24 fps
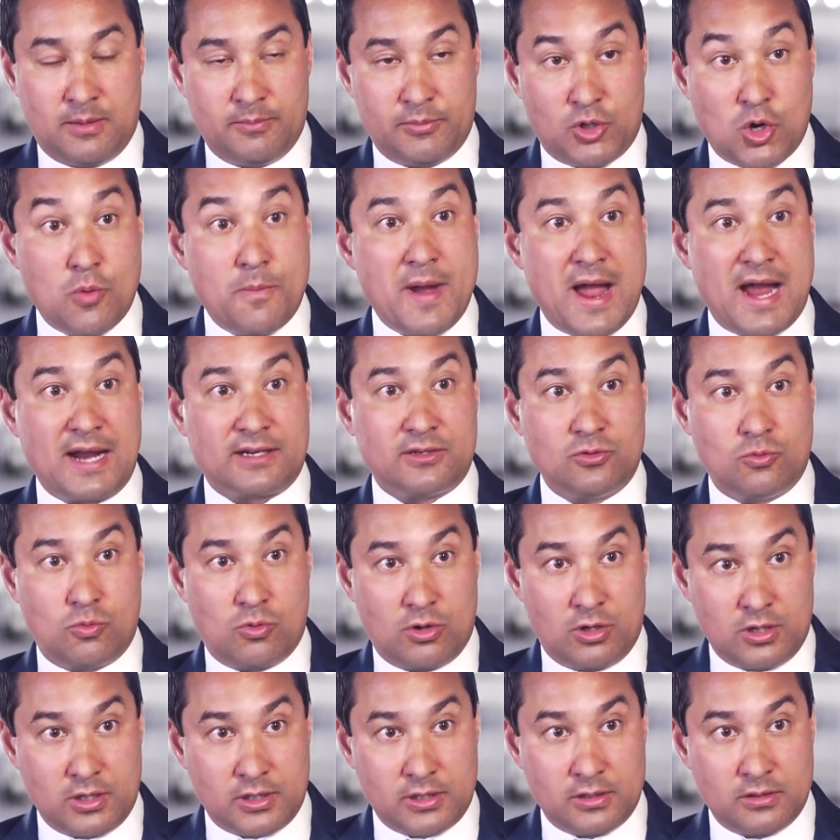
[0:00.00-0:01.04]
go back to
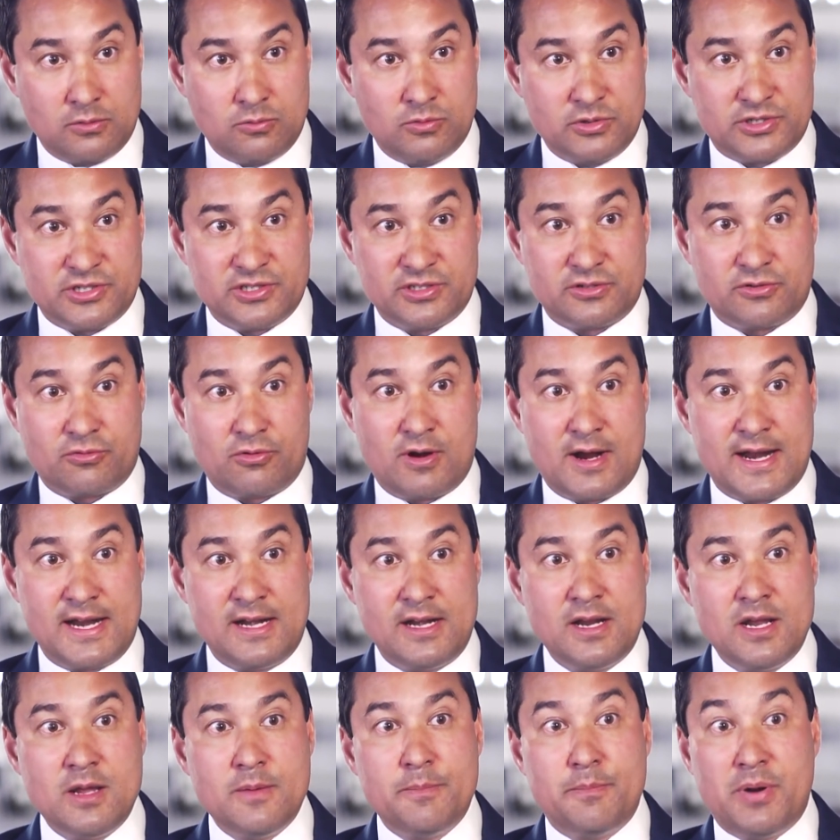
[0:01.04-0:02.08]
work, which is great.
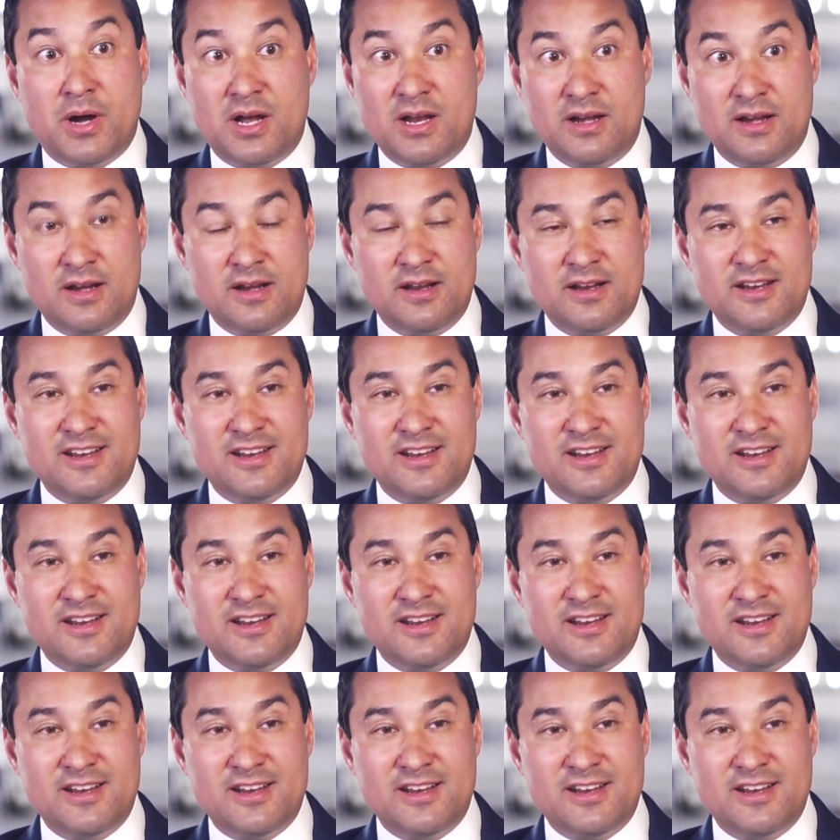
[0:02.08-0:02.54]
But